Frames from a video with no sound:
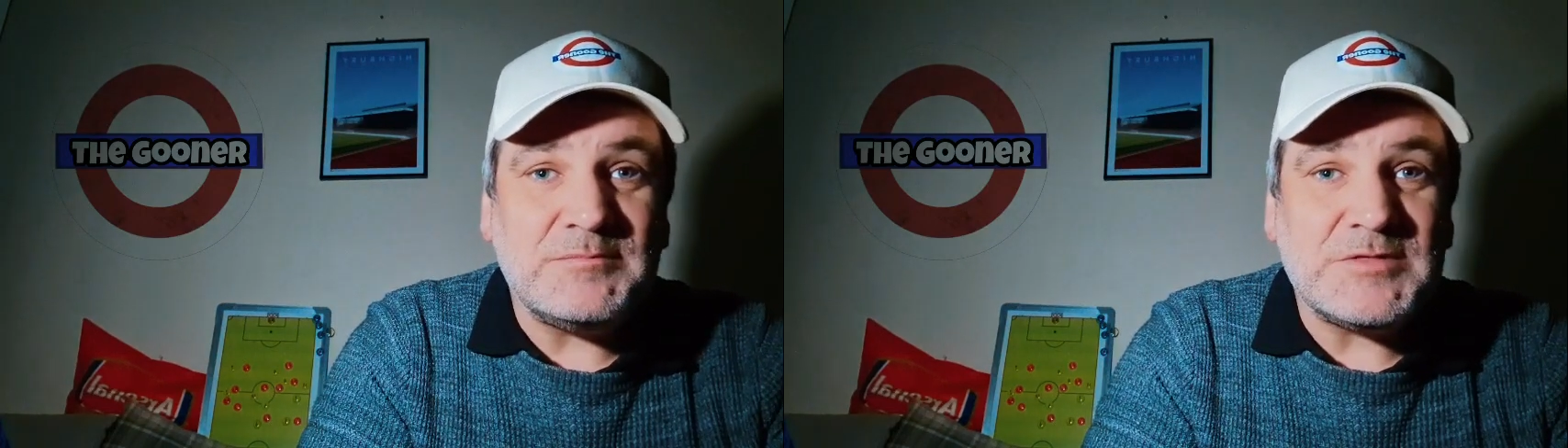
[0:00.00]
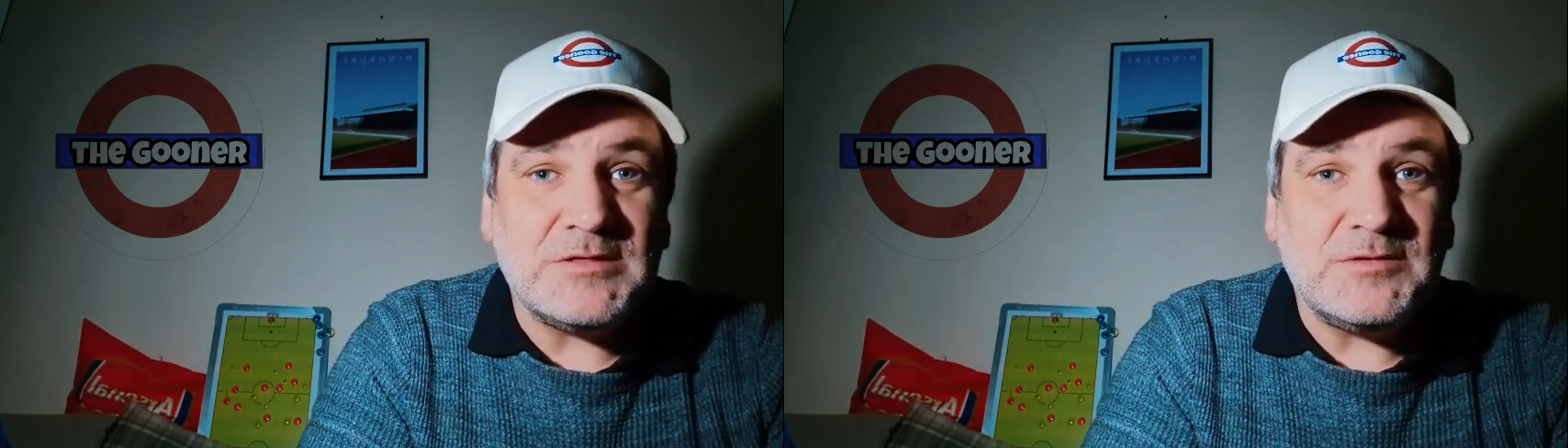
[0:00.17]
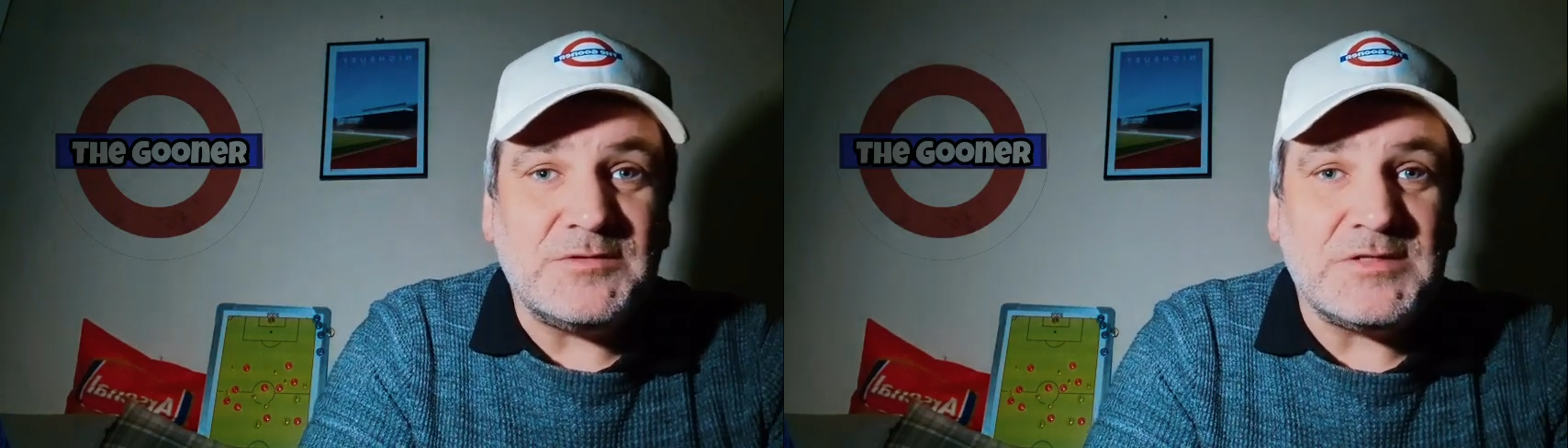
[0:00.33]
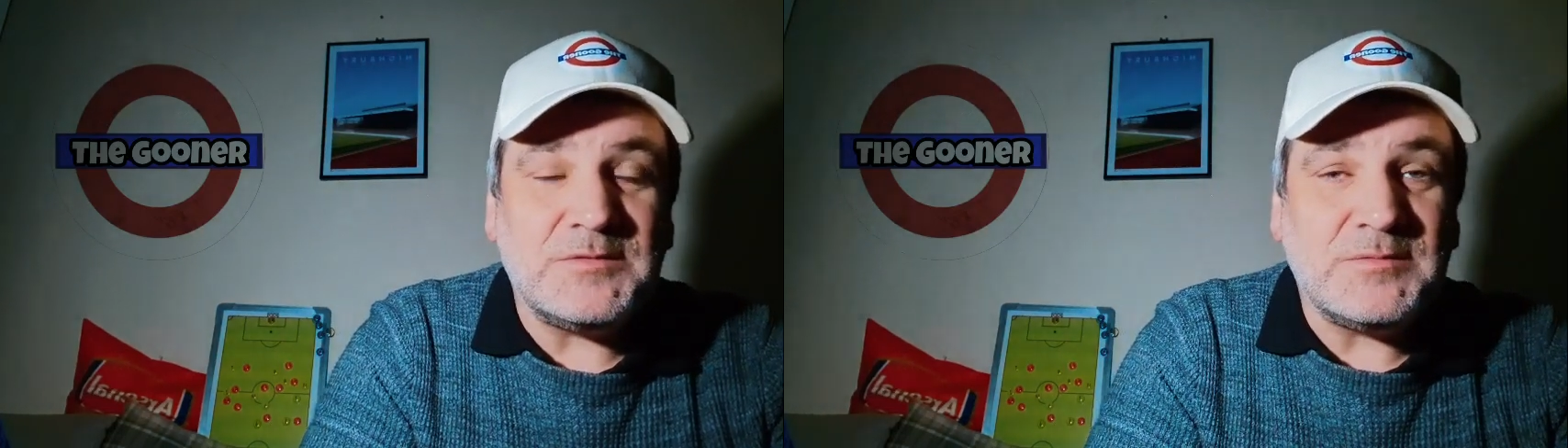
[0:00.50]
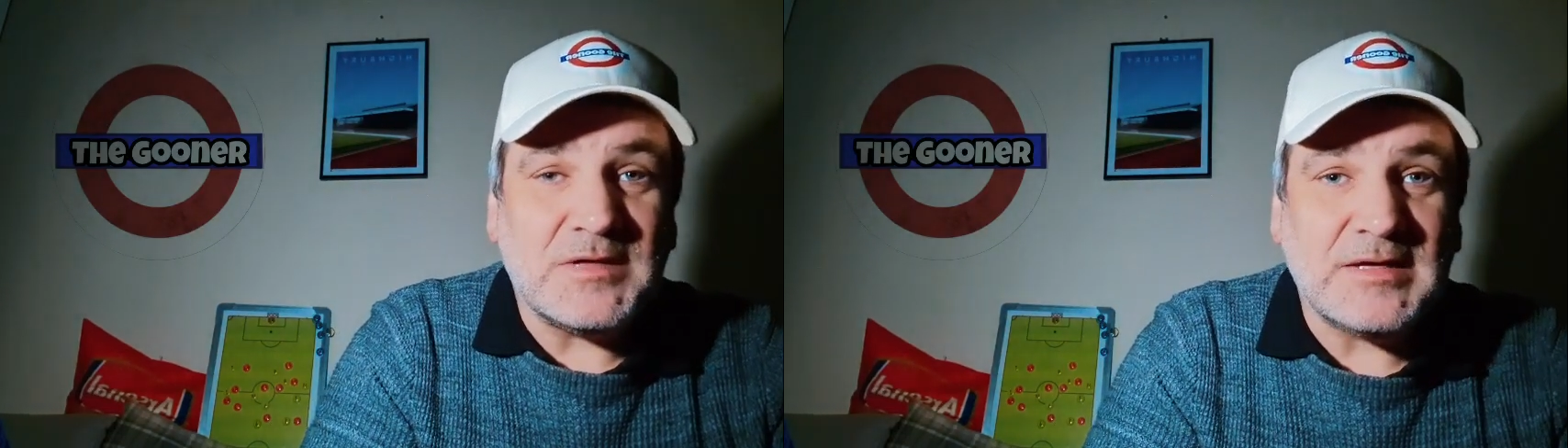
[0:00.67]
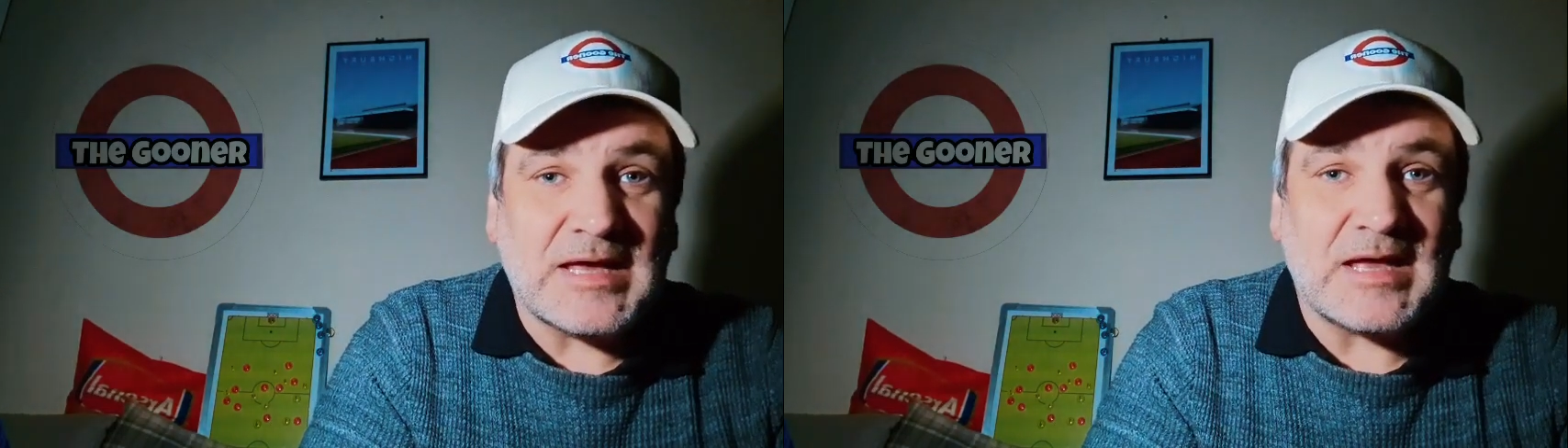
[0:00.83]
him to
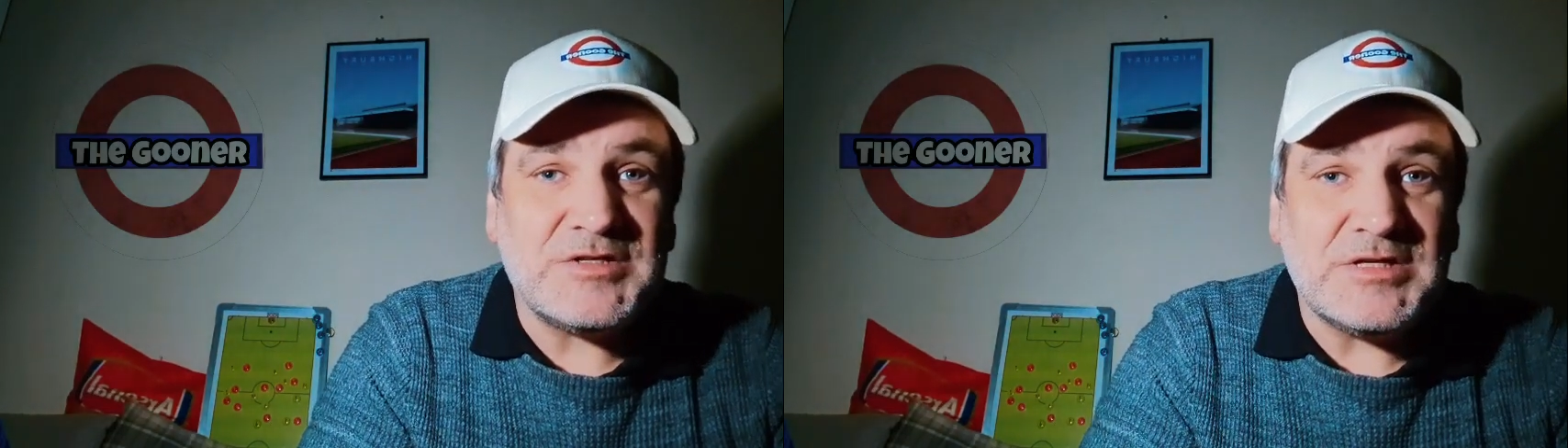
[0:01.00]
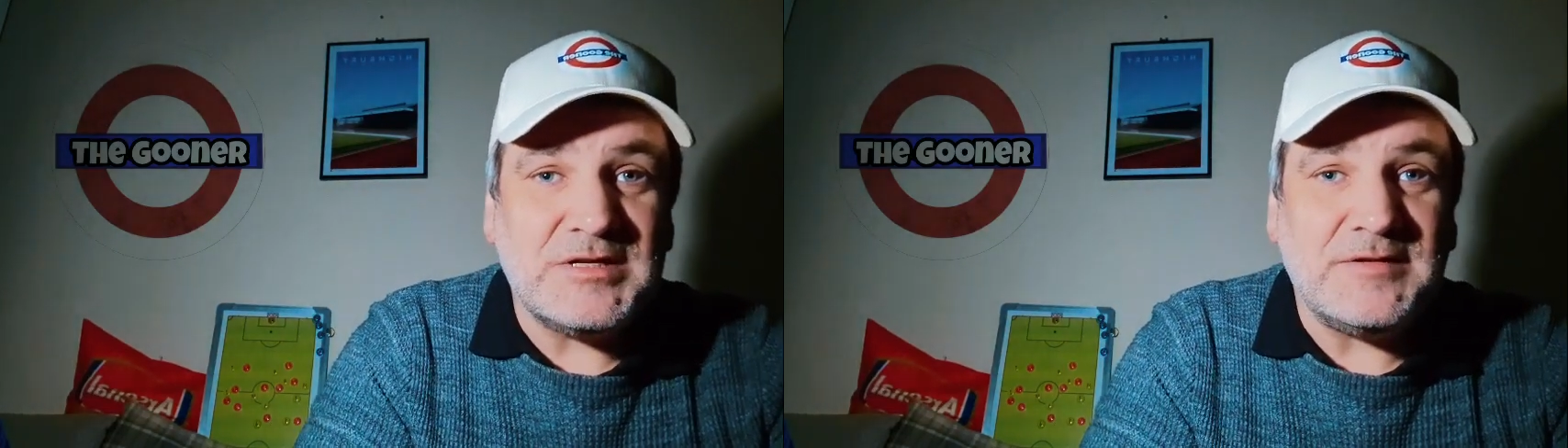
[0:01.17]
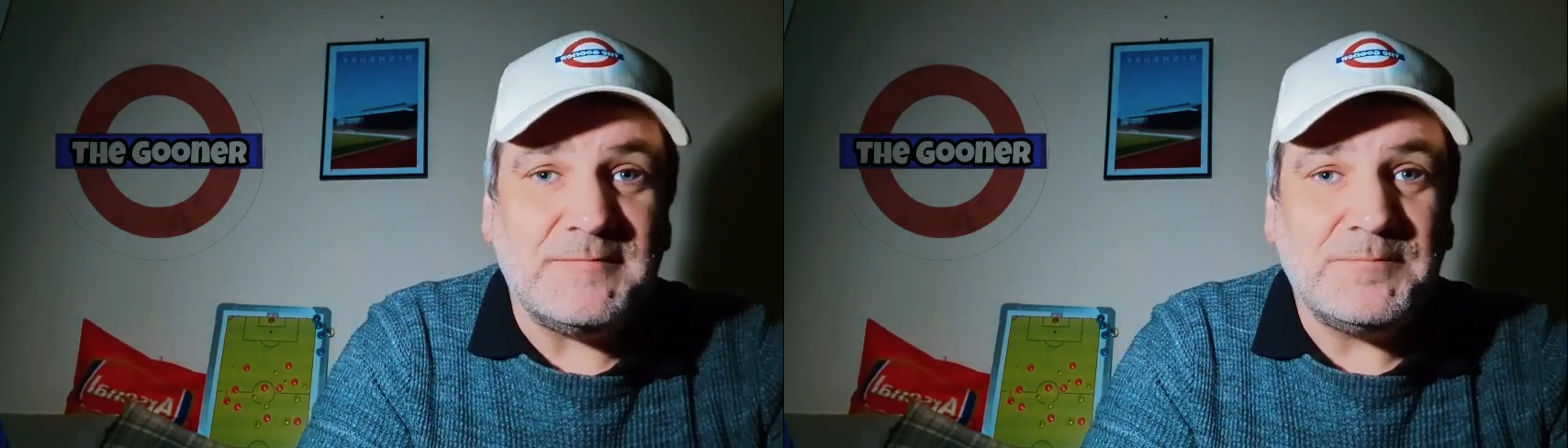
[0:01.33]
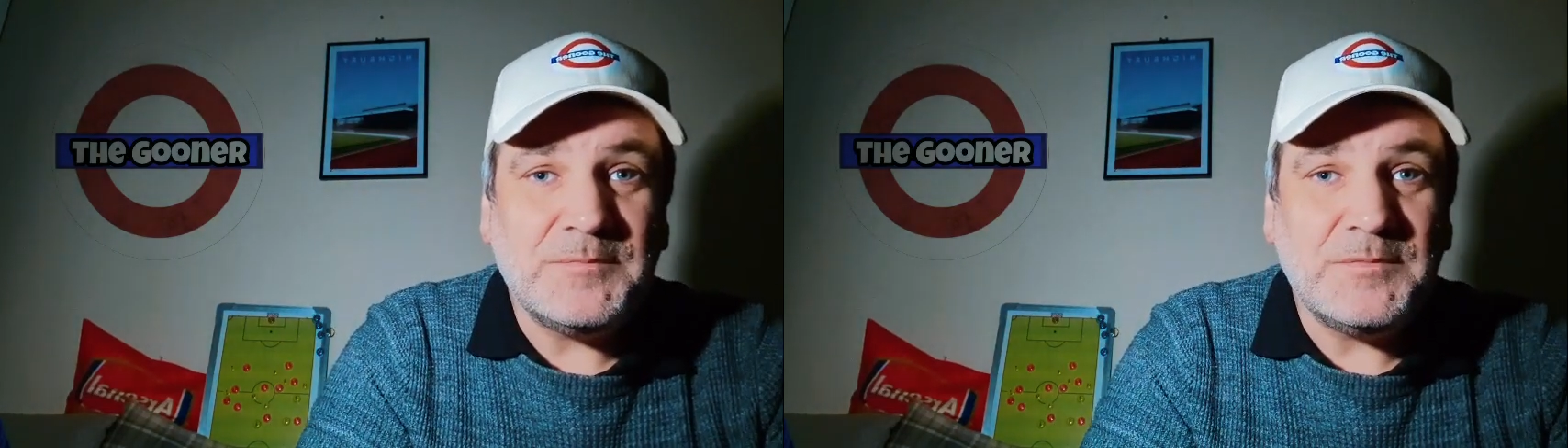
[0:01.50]
Luton and cash in.